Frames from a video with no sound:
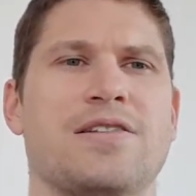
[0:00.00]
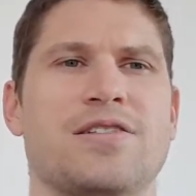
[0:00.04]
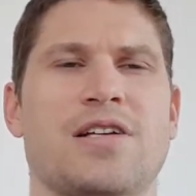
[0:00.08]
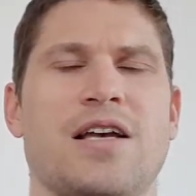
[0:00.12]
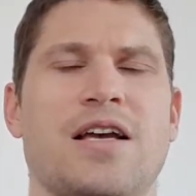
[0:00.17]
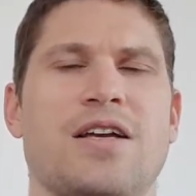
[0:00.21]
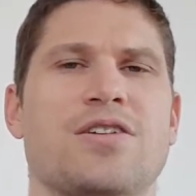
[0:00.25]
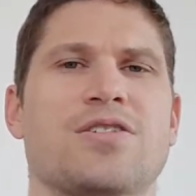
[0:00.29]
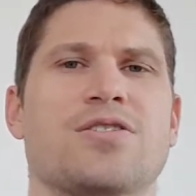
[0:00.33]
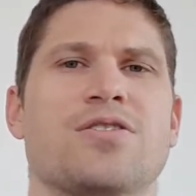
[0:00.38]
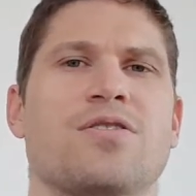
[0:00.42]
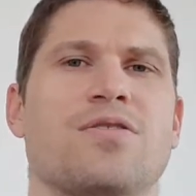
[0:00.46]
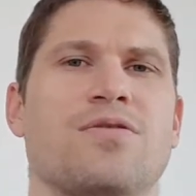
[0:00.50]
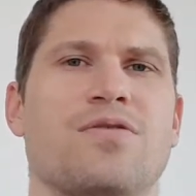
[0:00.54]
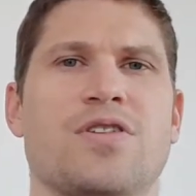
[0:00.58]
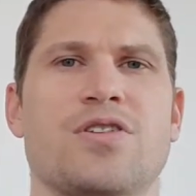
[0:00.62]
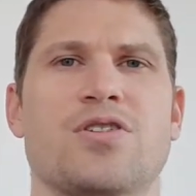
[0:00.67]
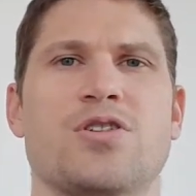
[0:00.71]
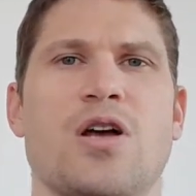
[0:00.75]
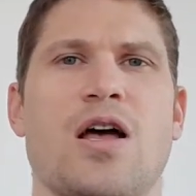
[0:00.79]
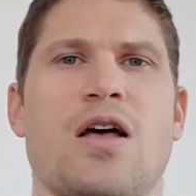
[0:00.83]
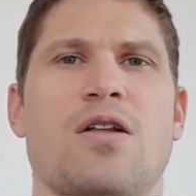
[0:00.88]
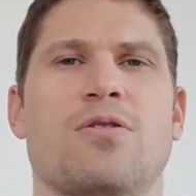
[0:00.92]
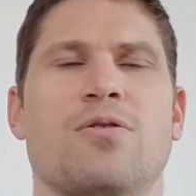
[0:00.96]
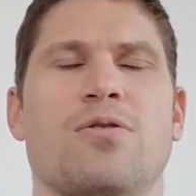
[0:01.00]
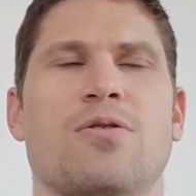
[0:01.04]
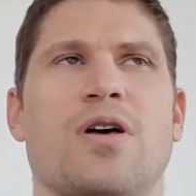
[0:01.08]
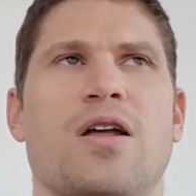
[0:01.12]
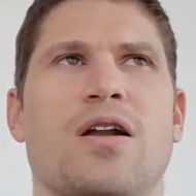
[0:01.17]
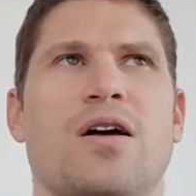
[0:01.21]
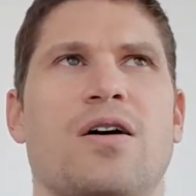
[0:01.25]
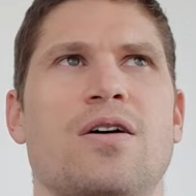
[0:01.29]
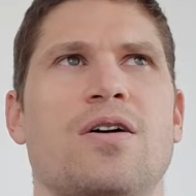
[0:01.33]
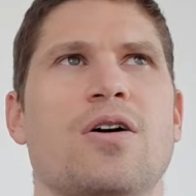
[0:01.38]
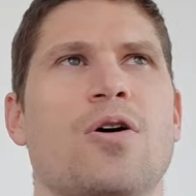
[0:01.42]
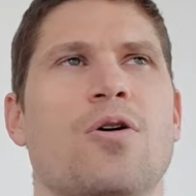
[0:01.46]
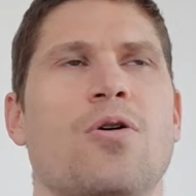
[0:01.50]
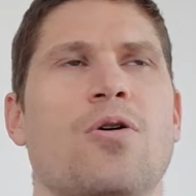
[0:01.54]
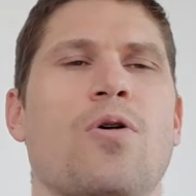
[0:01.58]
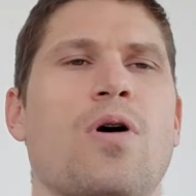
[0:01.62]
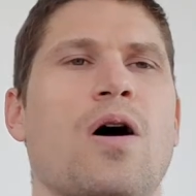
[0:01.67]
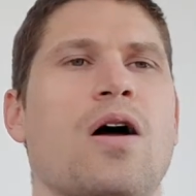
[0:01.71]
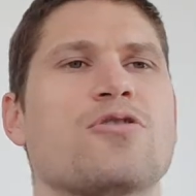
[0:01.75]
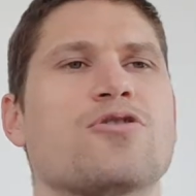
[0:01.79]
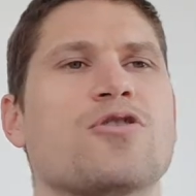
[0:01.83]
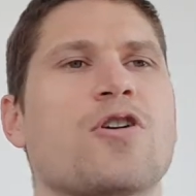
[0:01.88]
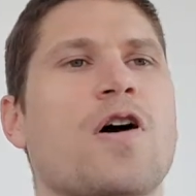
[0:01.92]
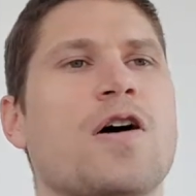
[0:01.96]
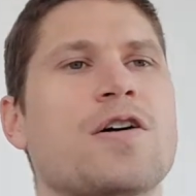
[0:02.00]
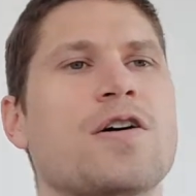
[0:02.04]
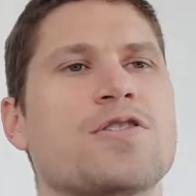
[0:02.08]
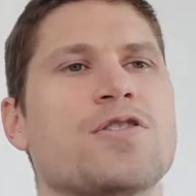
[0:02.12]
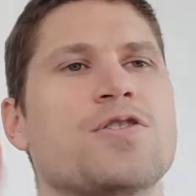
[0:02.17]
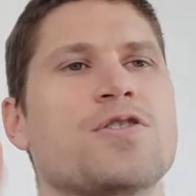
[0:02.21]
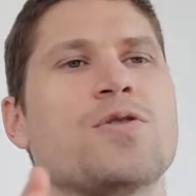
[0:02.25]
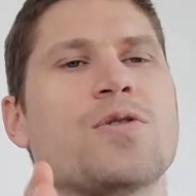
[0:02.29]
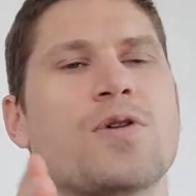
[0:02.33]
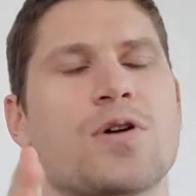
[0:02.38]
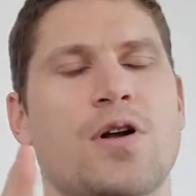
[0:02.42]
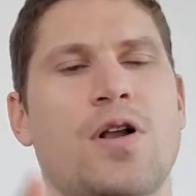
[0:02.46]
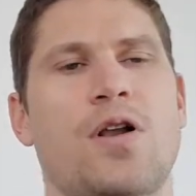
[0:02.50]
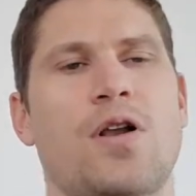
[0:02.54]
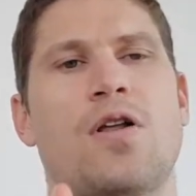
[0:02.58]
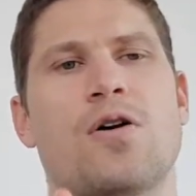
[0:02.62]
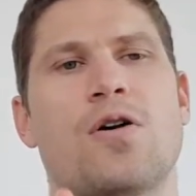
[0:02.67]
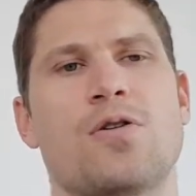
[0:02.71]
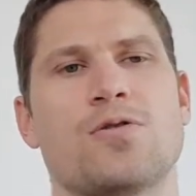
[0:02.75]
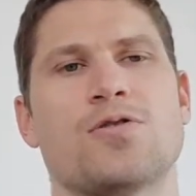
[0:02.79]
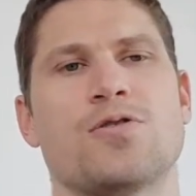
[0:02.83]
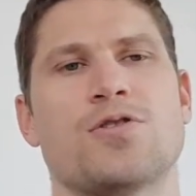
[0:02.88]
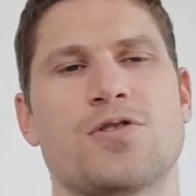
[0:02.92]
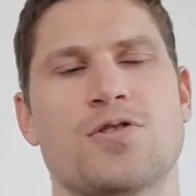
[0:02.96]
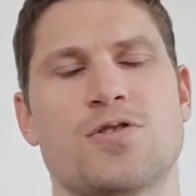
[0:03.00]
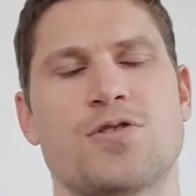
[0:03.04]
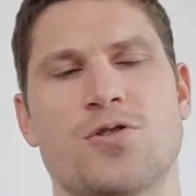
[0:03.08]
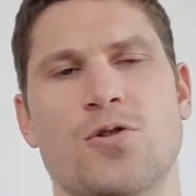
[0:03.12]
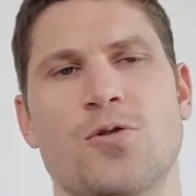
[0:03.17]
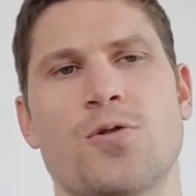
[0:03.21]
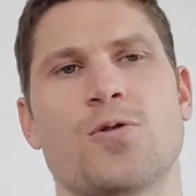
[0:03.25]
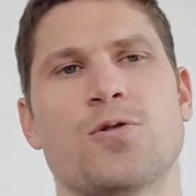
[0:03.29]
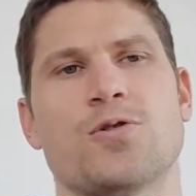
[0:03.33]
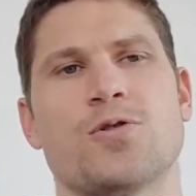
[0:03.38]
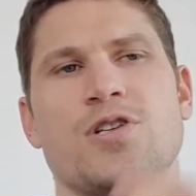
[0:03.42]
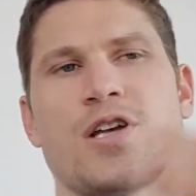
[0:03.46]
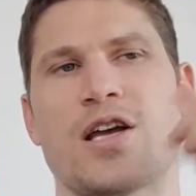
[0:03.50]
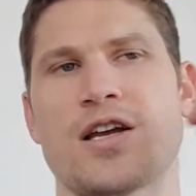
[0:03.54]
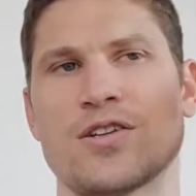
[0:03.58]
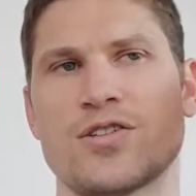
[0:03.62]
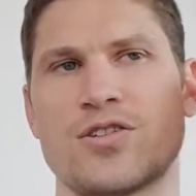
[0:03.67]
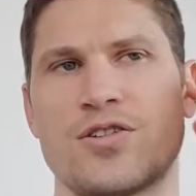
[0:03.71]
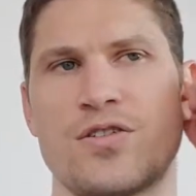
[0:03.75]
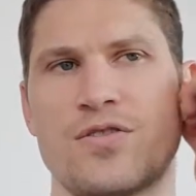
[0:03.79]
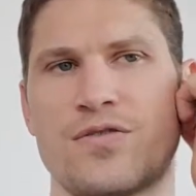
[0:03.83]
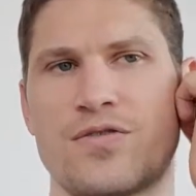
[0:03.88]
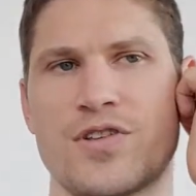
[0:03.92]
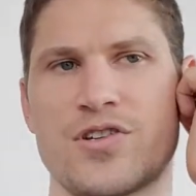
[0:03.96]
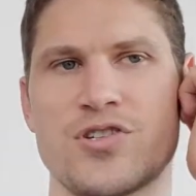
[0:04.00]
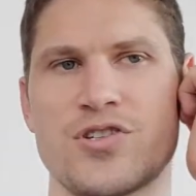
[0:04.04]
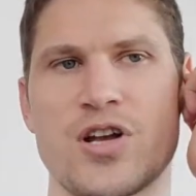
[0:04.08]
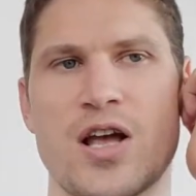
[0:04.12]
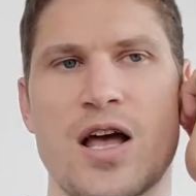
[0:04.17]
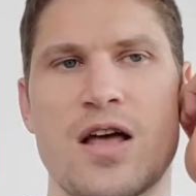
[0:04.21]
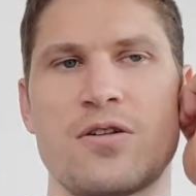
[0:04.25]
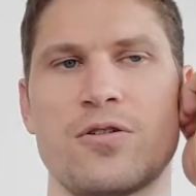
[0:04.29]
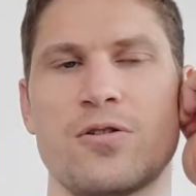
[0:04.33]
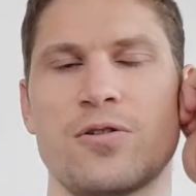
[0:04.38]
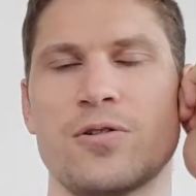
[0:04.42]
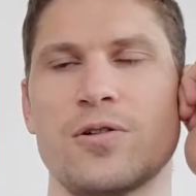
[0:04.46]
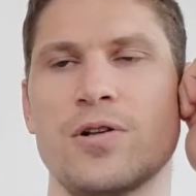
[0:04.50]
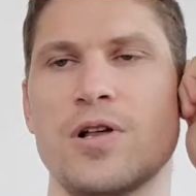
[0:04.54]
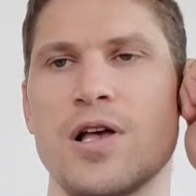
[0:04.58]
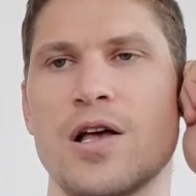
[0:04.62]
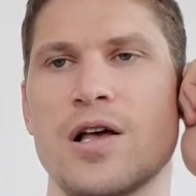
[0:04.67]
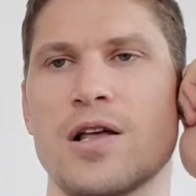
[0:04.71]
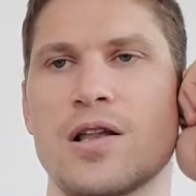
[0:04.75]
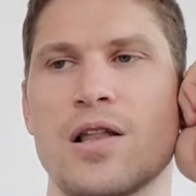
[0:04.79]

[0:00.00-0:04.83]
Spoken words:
section of the channel that I tried to do a closed door section of the channel,